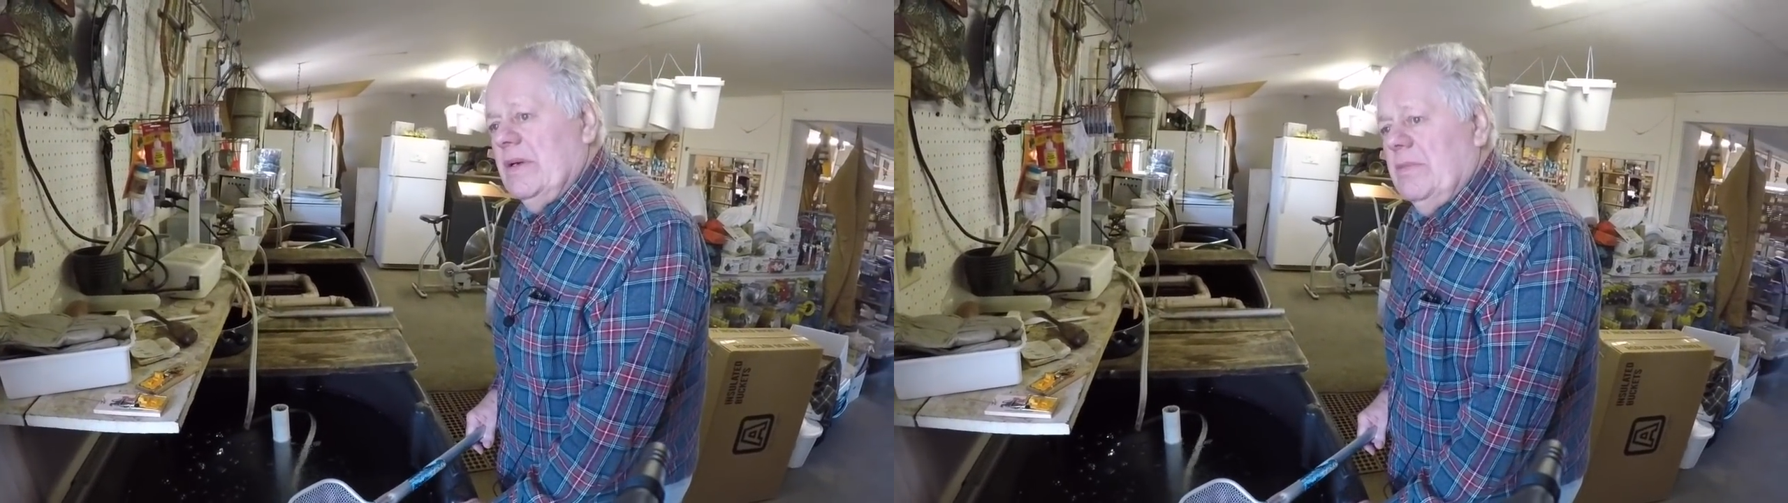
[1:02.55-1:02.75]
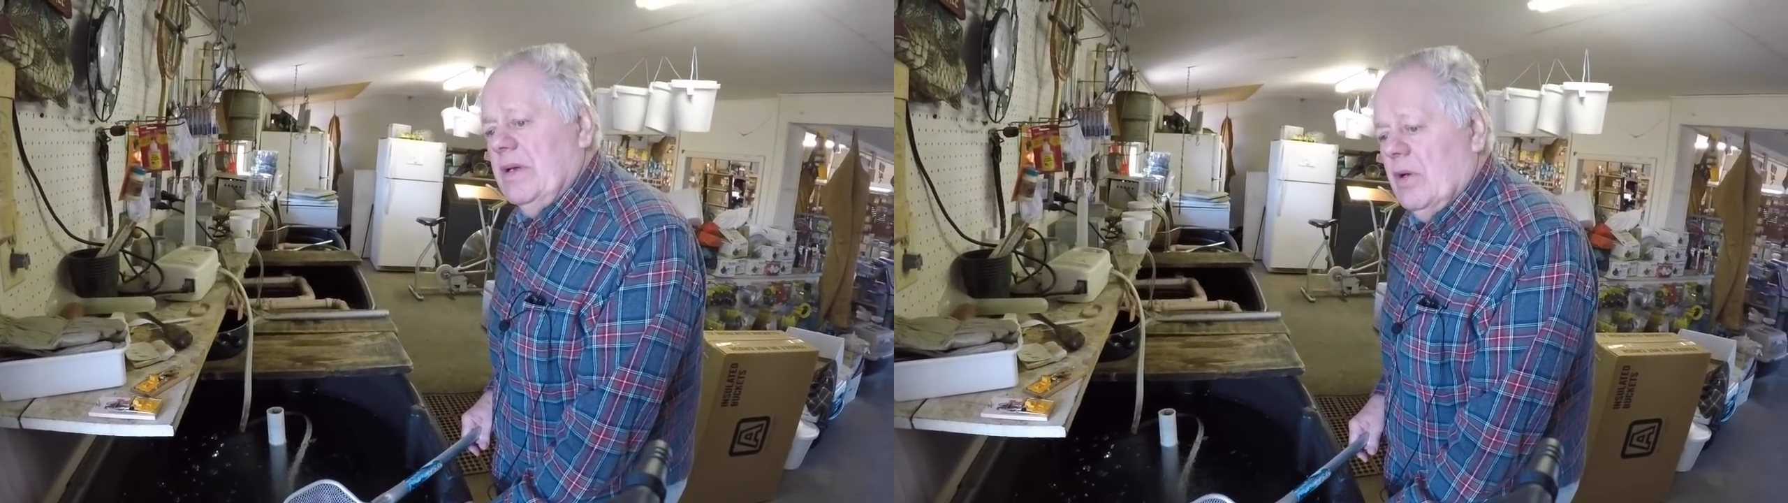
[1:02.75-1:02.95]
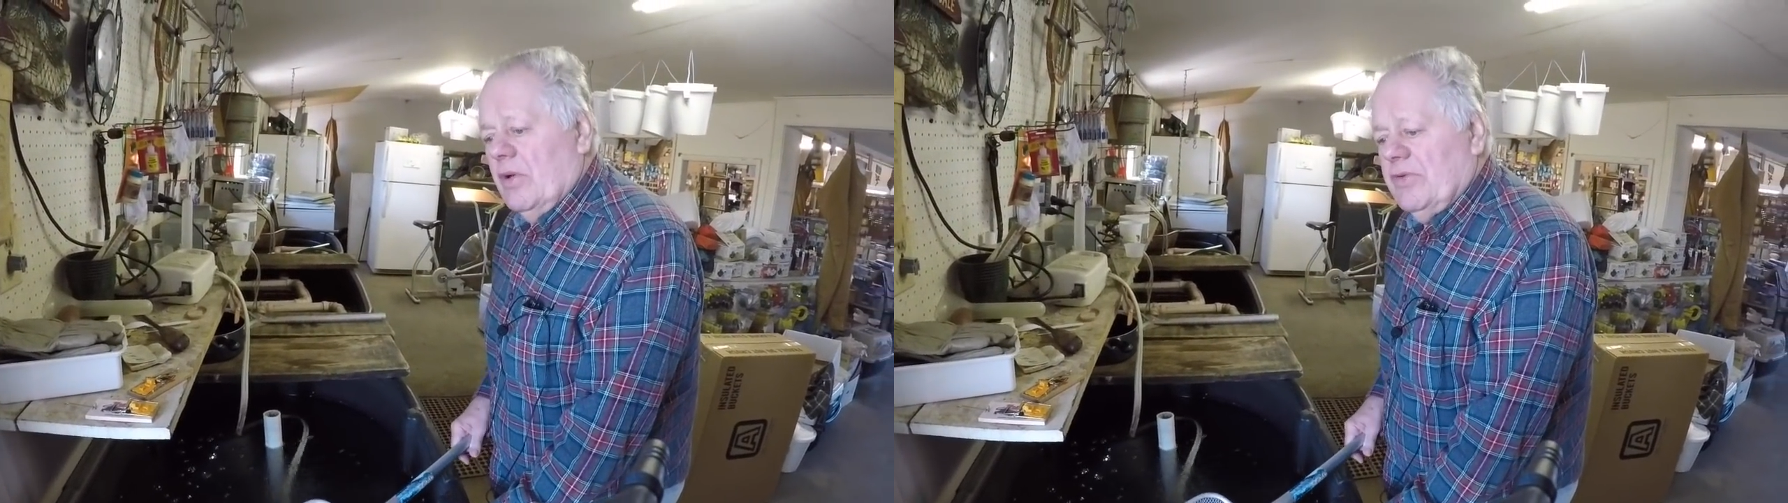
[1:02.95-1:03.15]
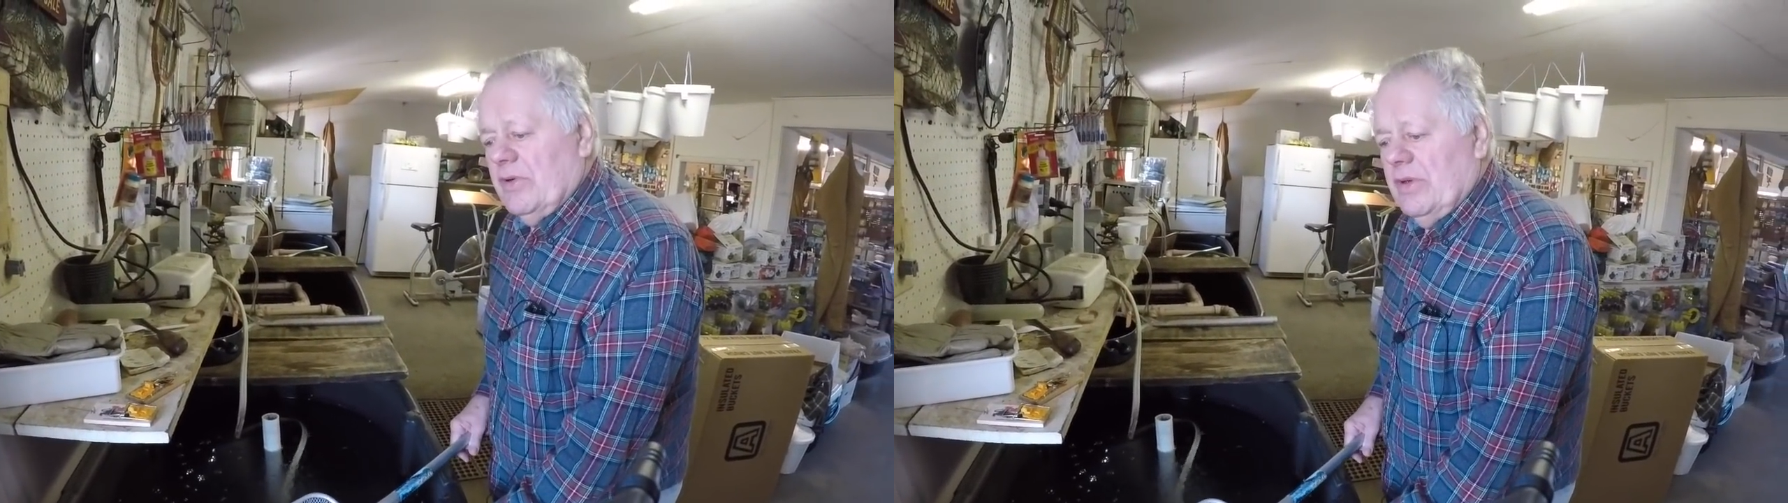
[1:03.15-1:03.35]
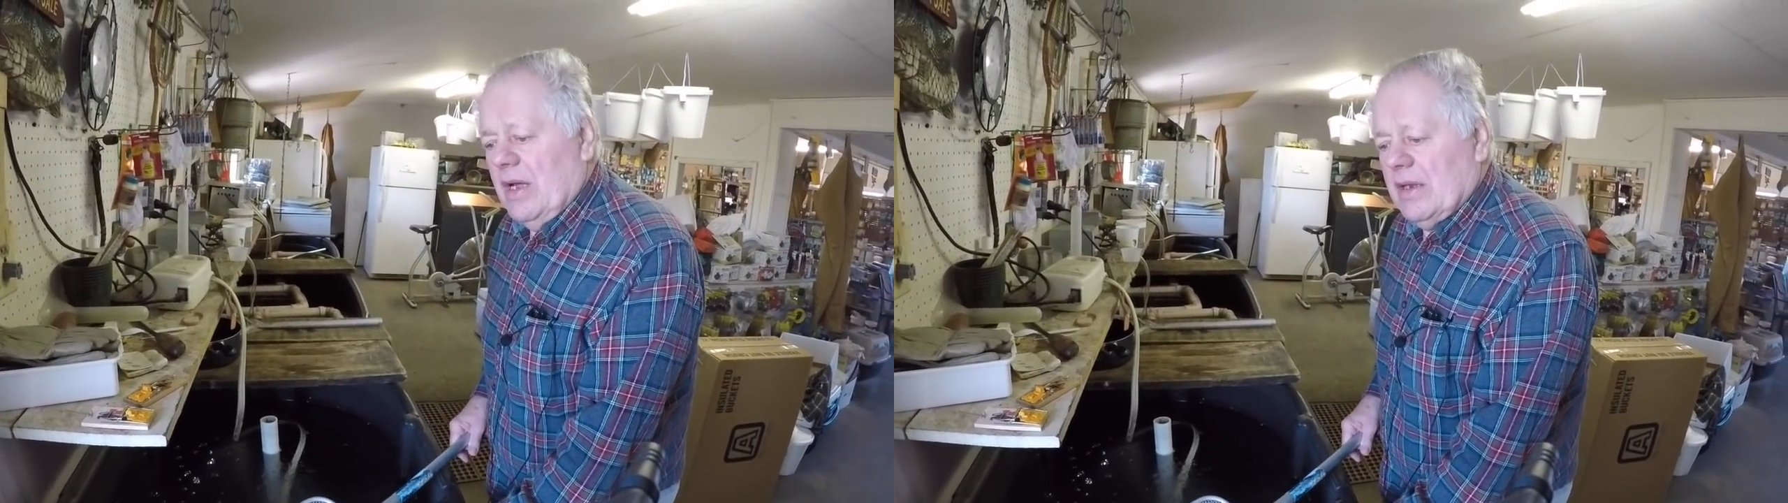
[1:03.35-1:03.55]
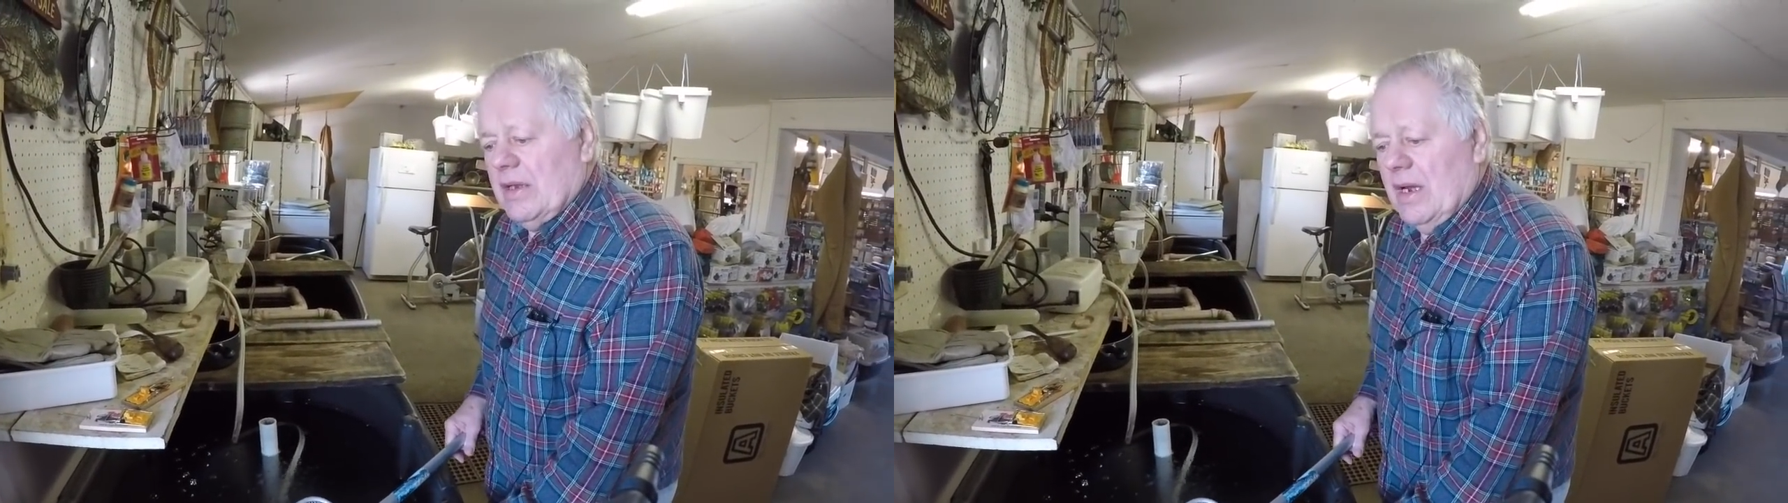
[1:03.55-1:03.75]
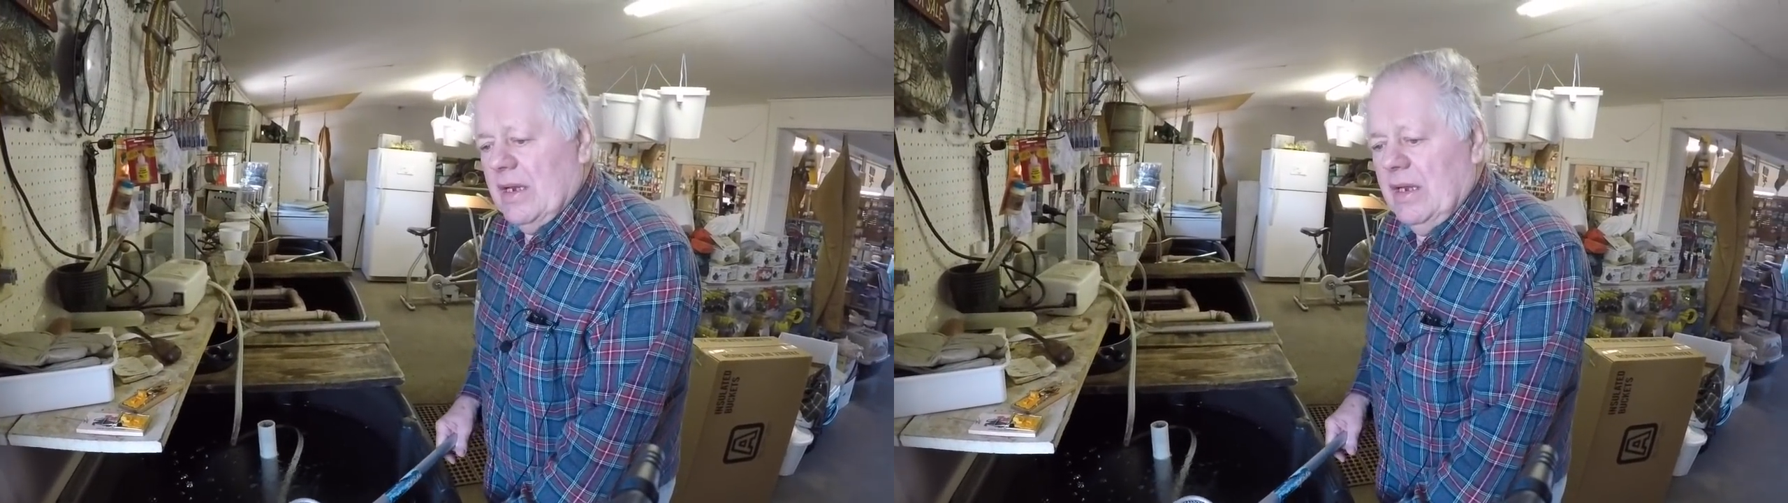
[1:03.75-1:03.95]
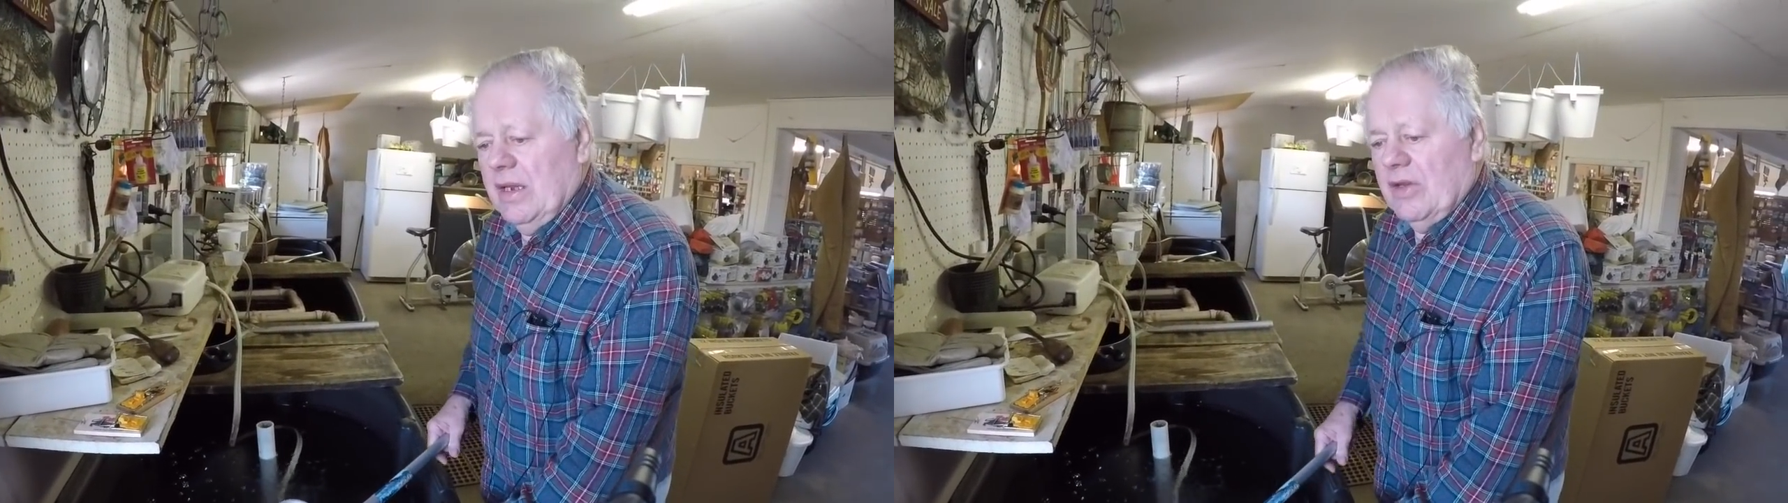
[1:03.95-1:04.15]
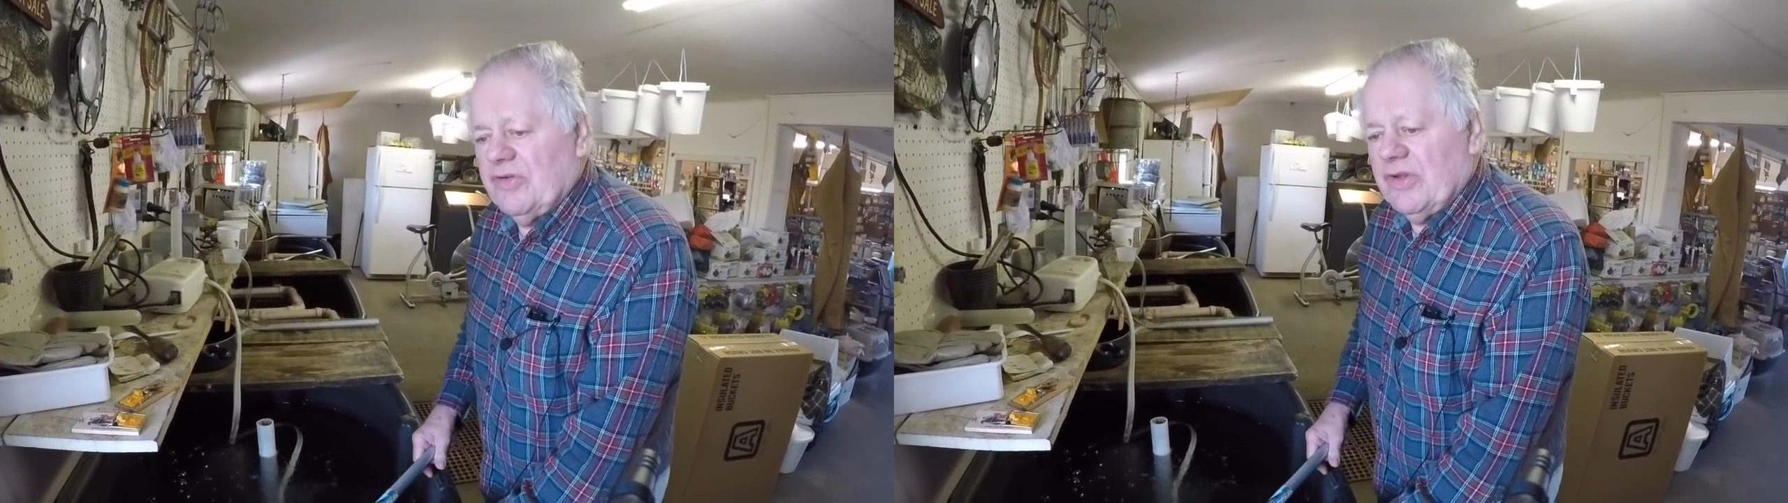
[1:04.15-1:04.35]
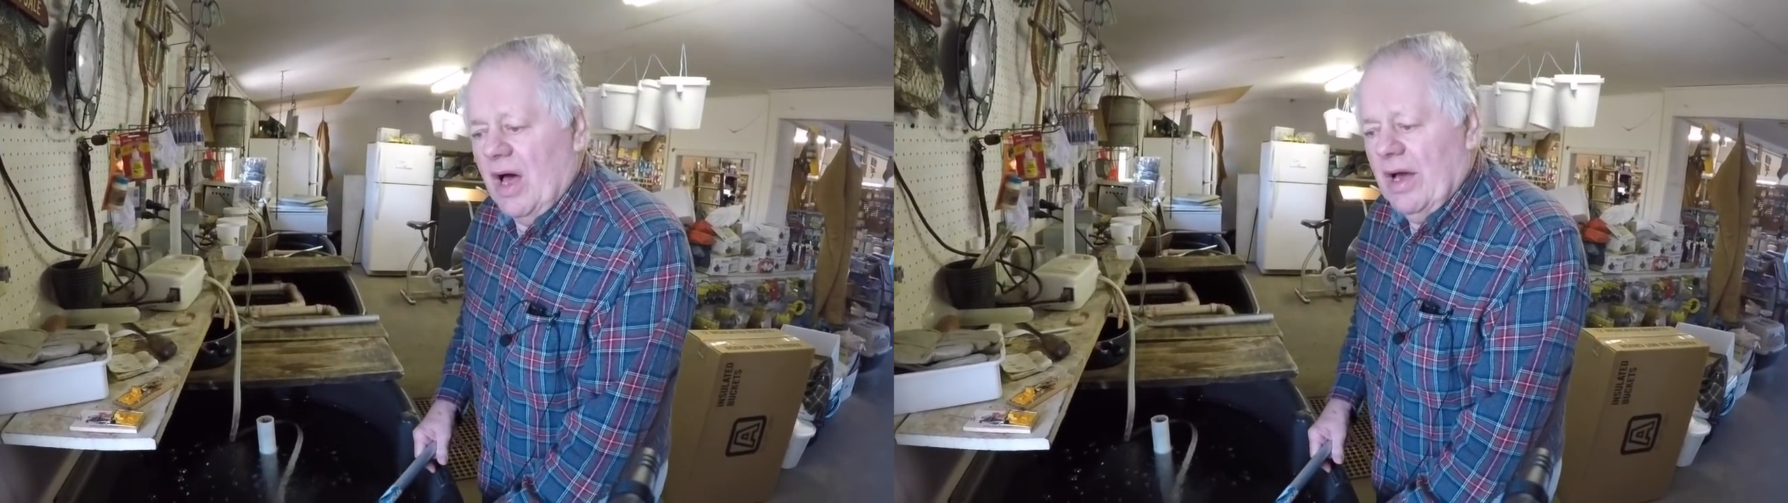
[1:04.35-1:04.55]
because they're not got any in
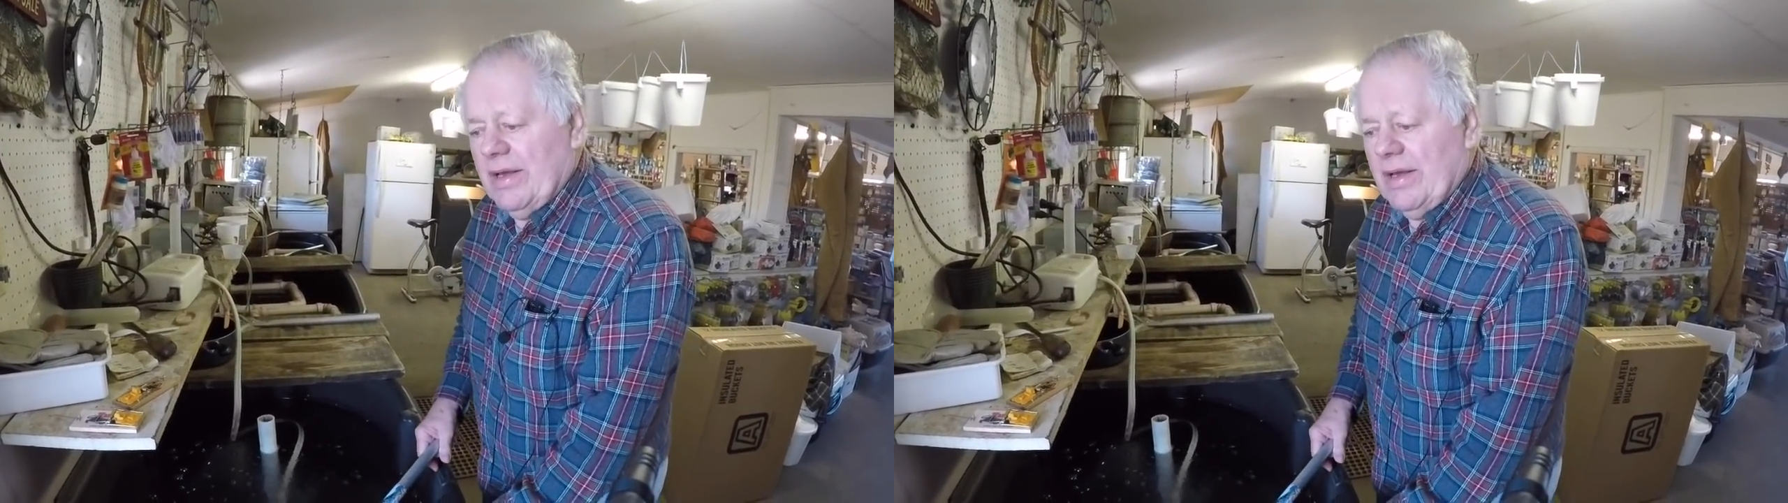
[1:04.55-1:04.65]
stock.